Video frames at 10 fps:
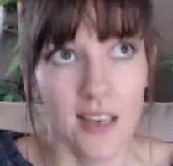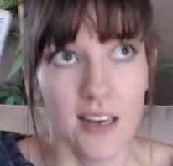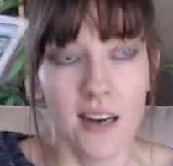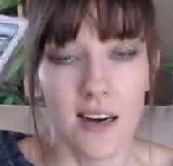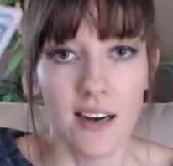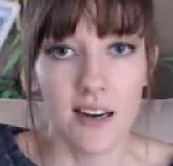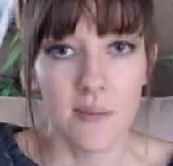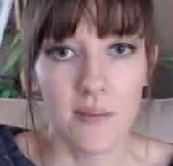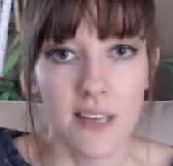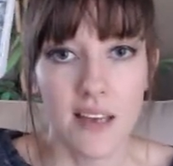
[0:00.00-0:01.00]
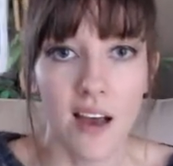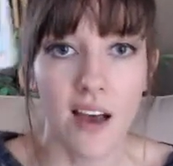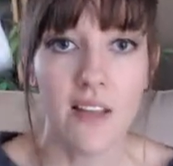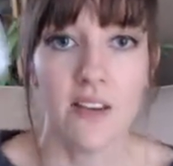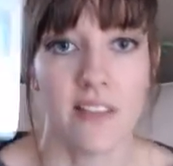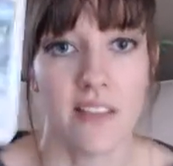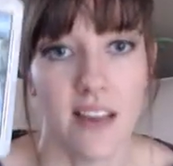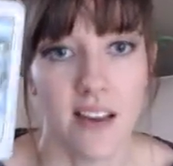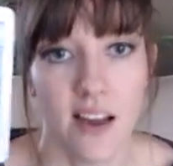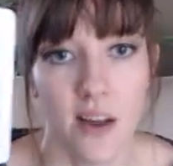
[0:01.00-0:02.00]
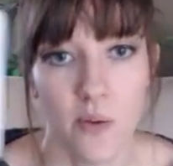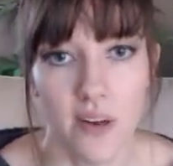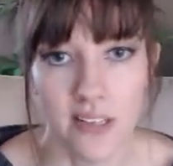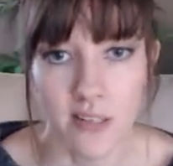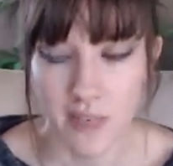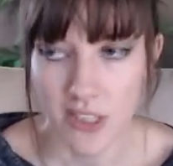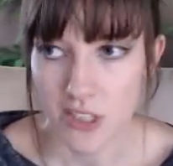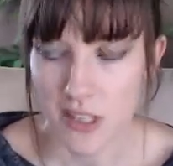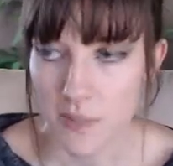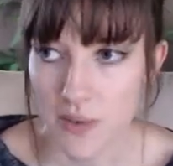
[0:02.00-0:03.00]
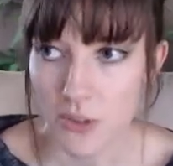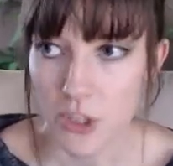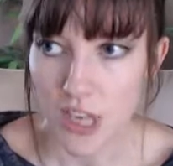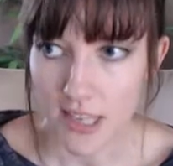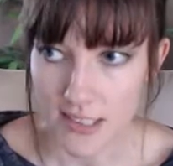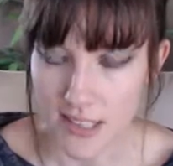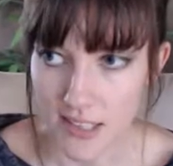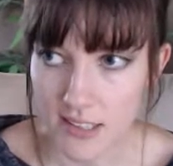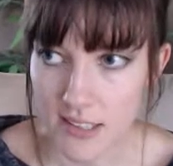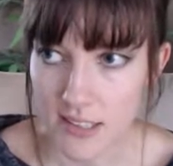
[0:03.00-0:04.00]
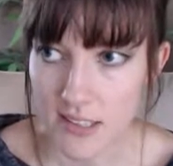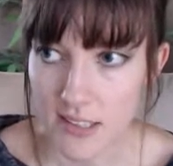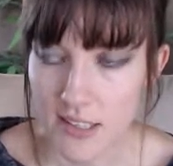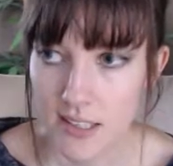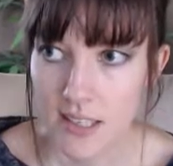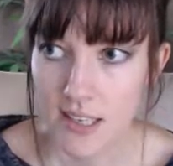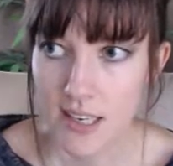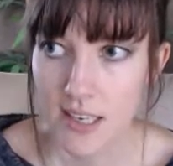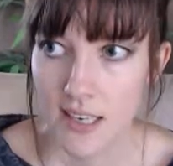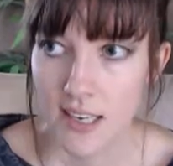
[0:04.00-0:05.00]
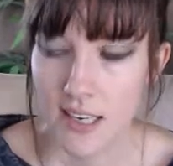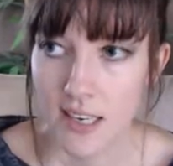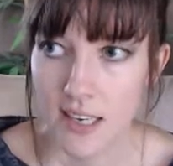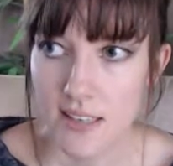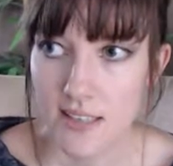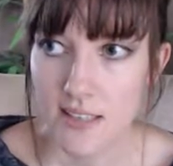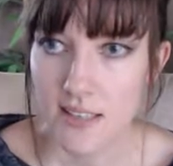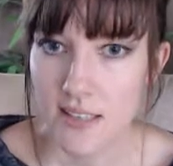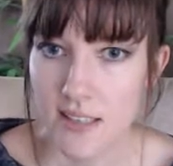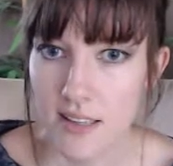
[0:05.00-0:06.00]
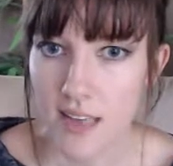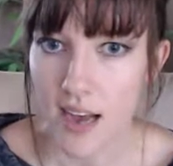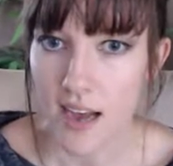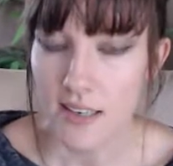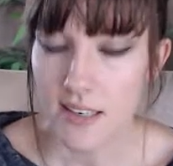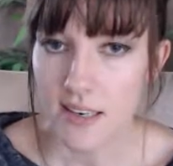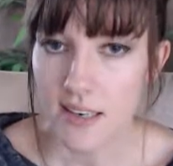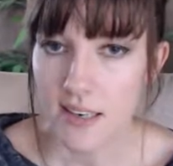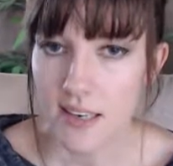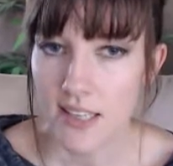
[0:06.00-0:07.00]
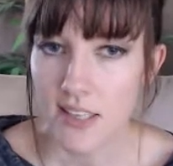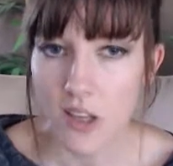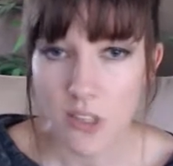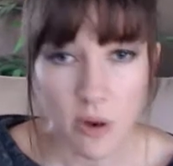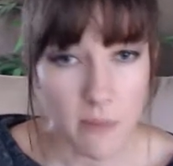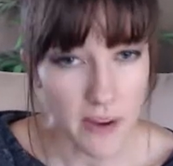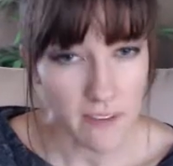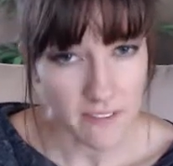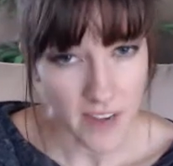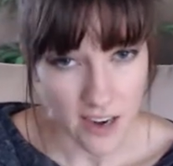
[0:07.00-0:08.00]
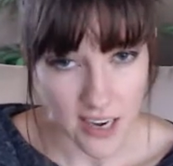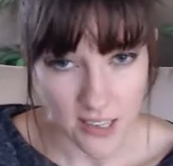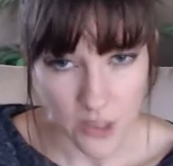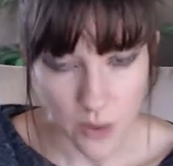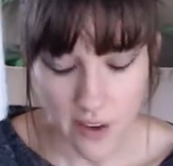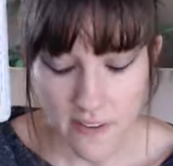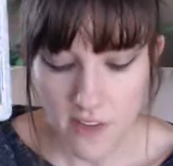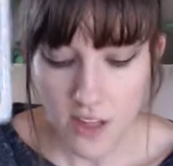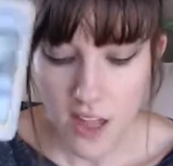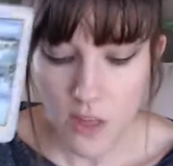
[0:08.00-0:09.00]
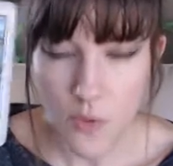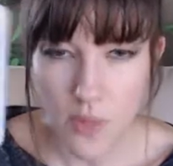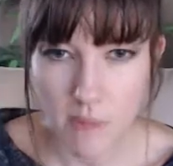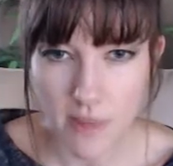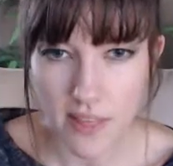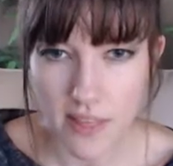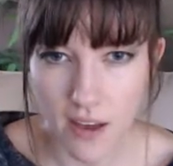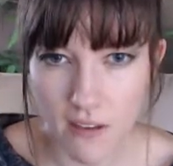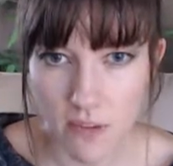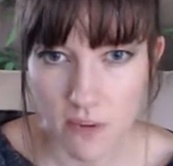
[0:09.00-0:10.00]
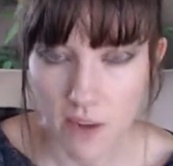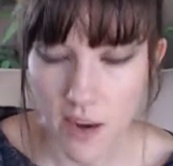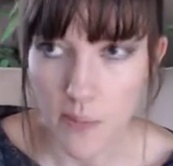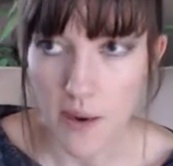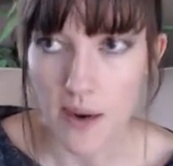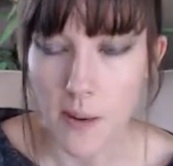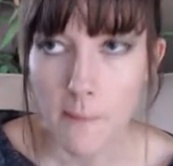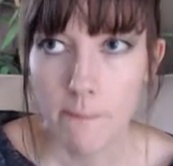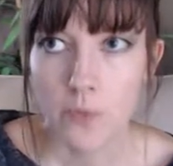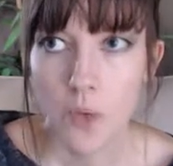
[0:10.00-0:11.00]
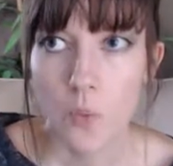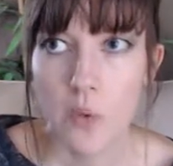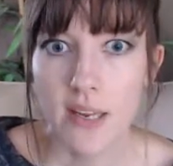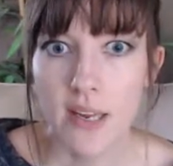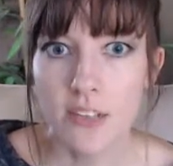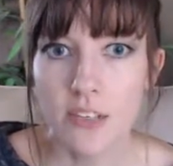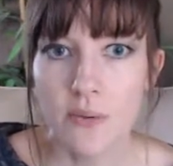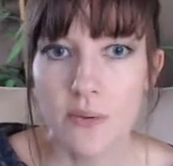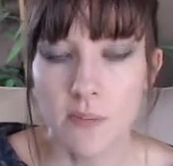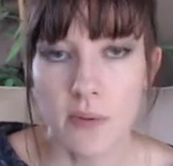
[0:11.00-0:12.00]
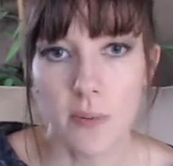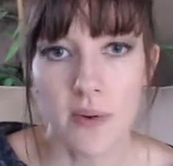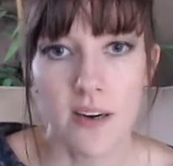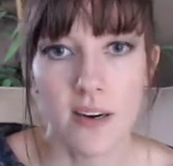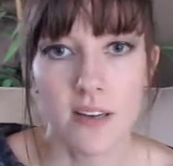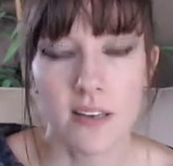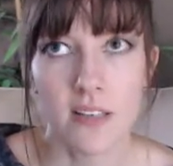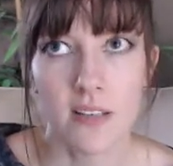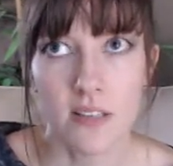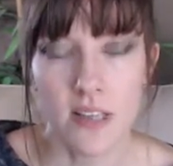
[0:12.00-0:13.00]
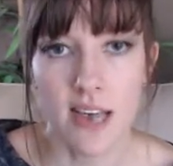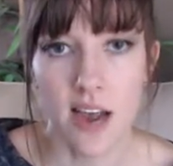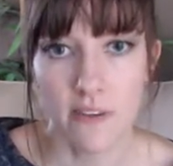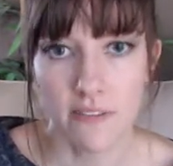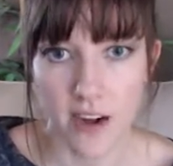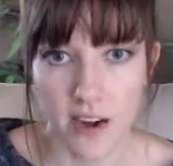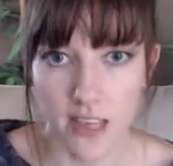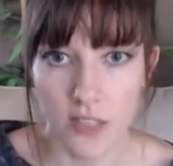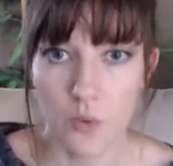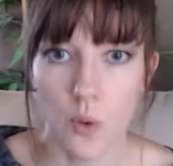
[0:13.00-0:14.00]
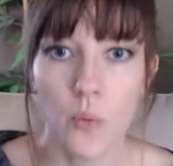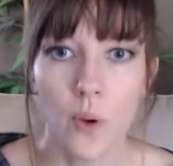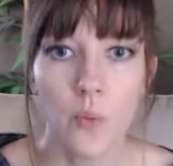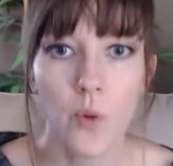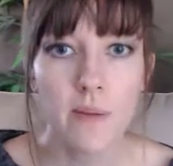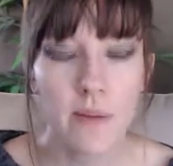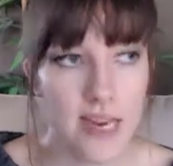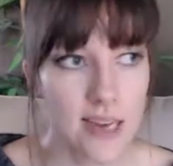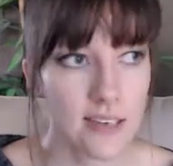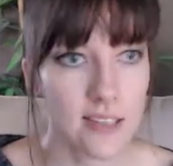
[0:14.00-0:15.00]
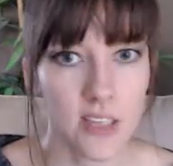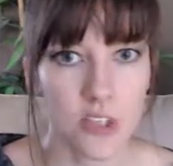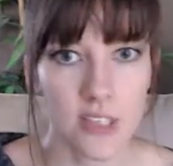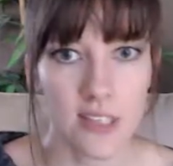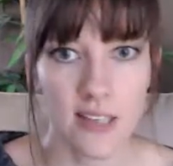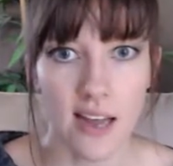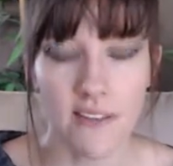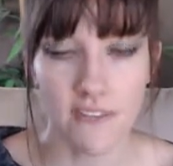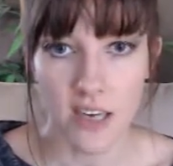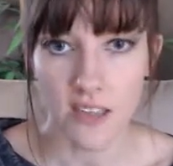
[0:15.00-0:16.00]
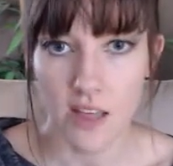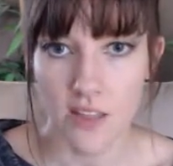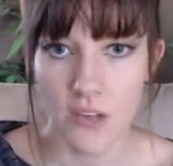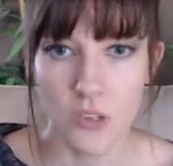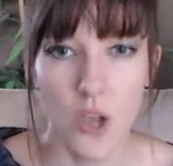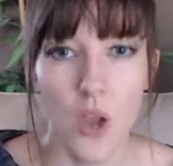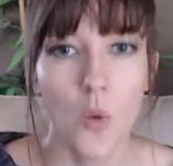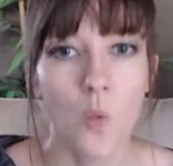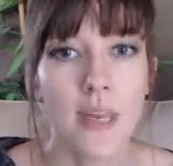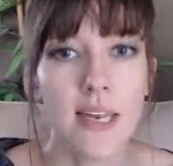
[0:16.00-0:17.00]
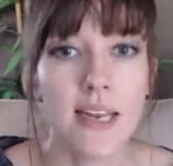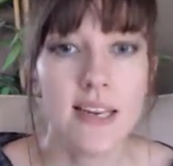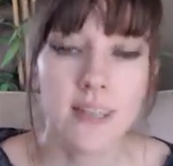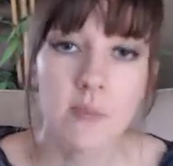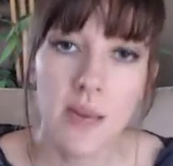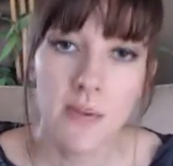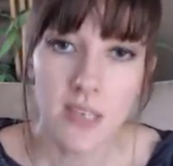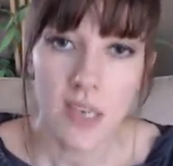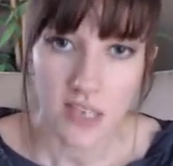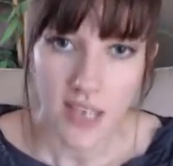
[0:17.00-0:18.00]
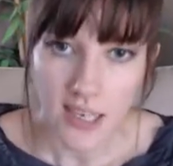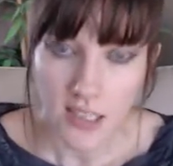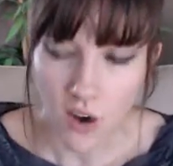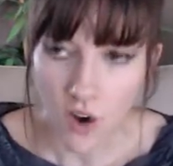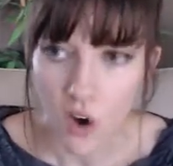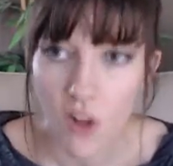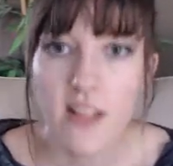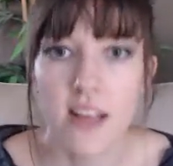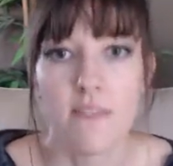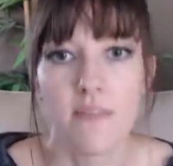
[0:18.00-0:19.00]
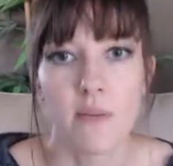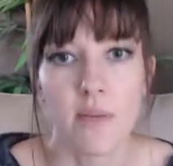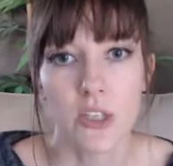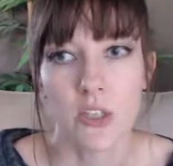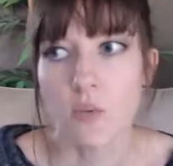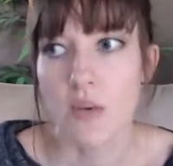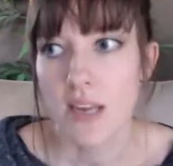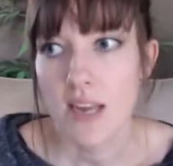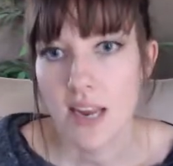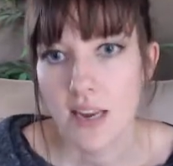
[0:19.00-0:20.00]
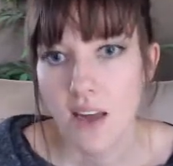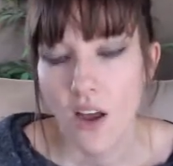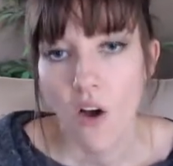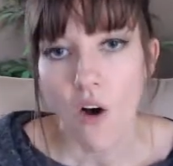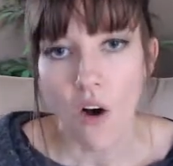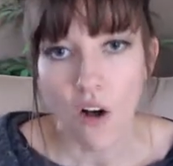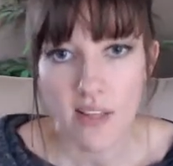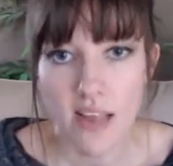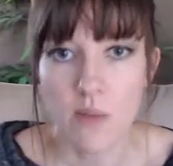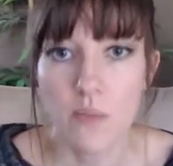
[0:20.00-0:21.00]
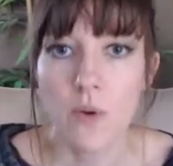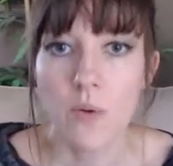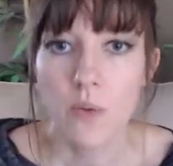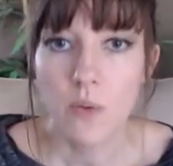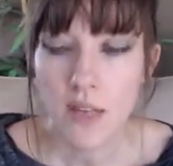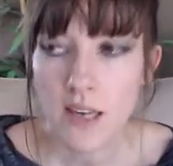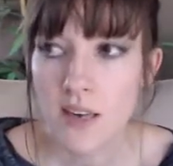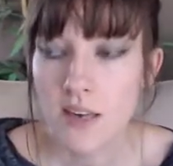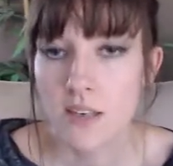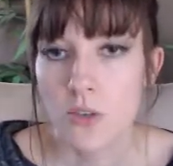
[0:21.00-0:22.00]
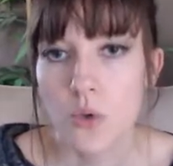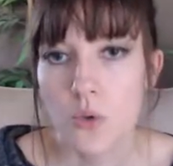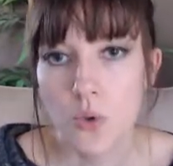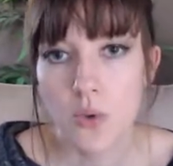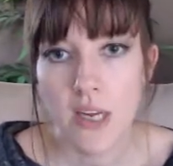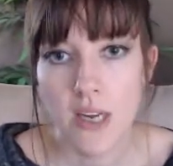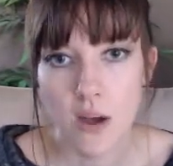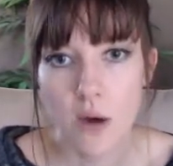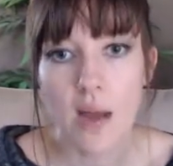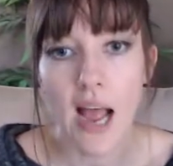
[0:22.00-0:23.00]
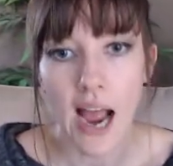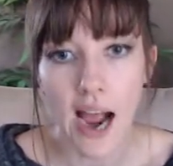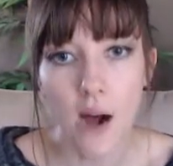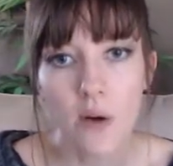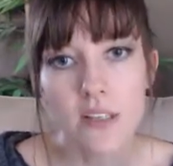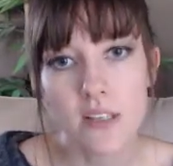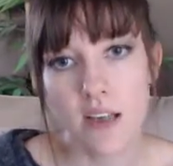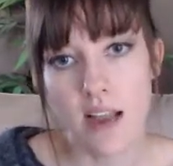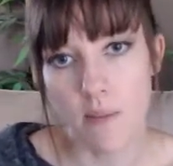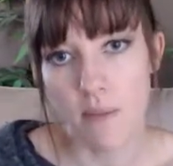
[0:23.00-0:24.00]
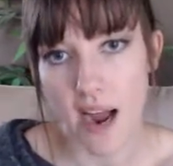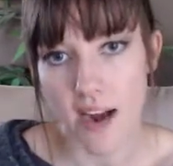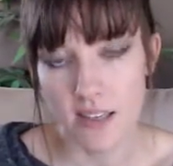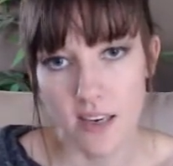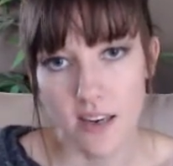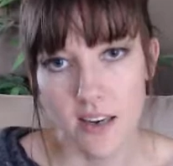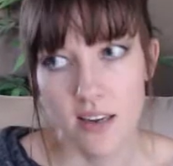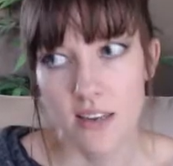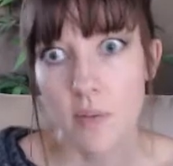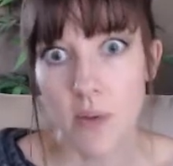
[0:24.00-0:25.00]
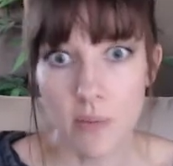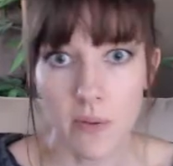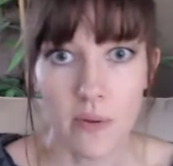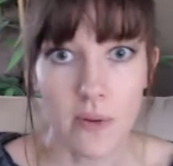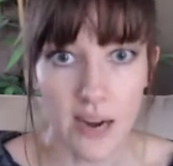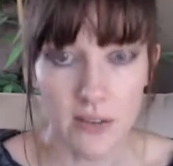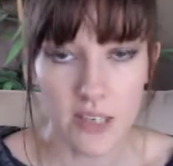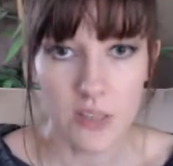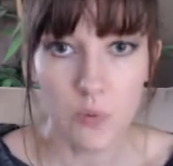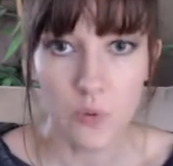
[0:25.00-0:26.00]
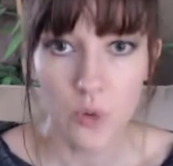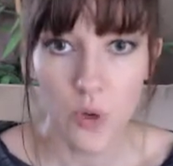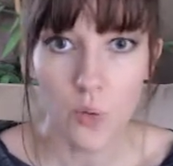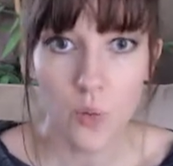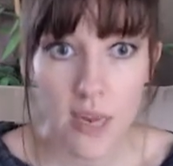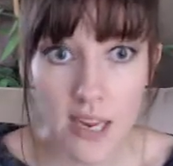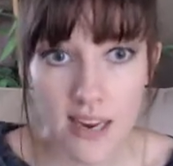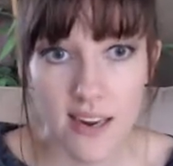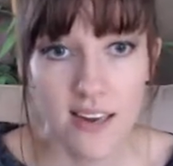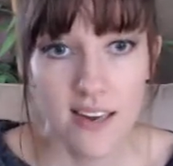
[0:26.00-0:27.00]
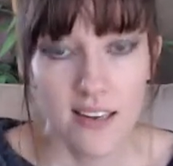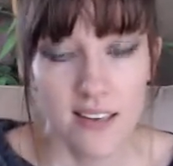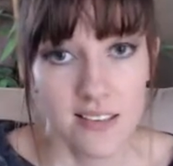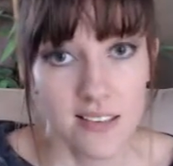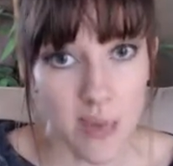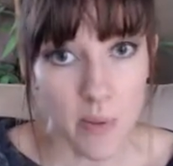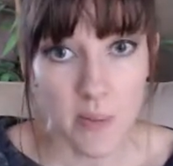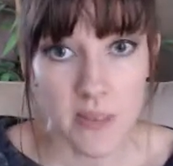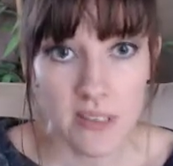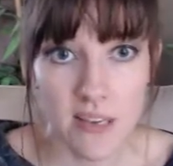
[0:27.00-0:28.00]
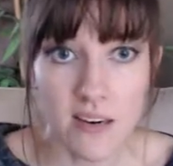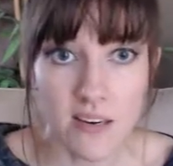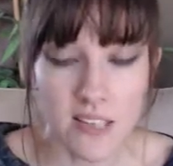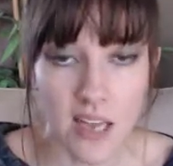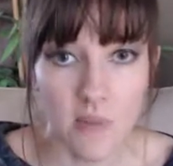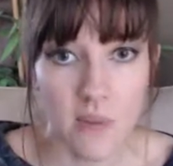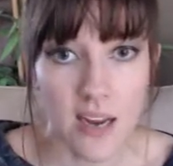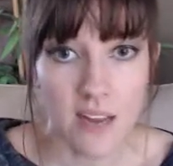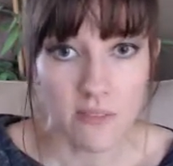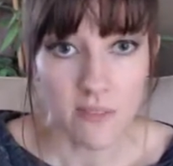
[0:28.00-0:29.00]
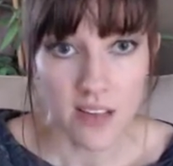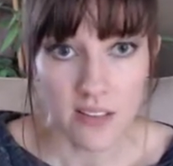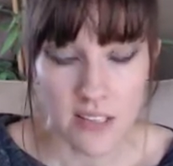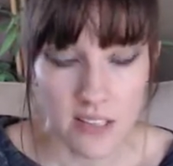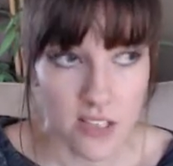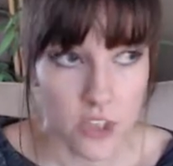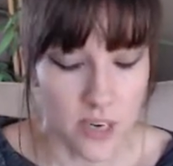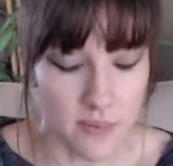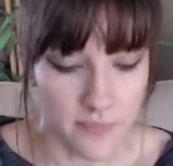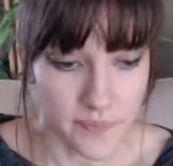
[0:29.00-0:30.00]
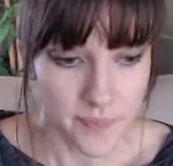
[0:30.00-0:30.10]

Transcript: The other thing I wanted to mention about justice is that it's also about fairness. So I feel like through the month of November, we need to remember to seek out fairness. So when we're making decisions that affect others, we need to be able to collect all the information. We need all the input. We really need to truly know how it's going to impact the people around us before we step up as leaders and make the final decision.